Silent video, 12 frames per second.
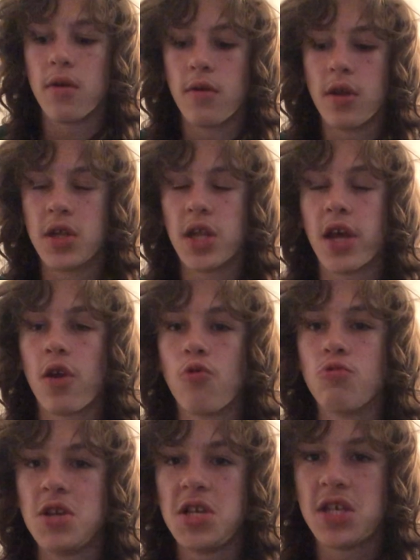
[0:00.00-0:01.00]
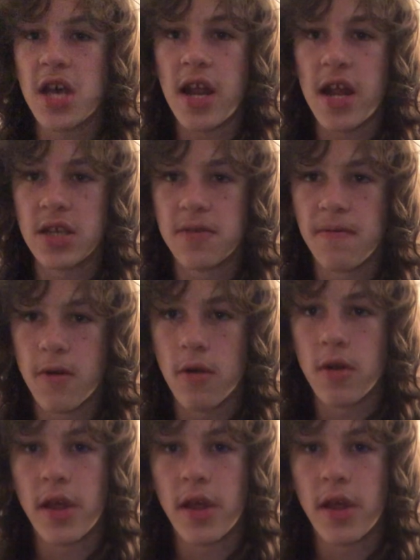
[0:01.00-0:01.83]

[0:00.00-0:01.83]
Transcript: like a reset as far,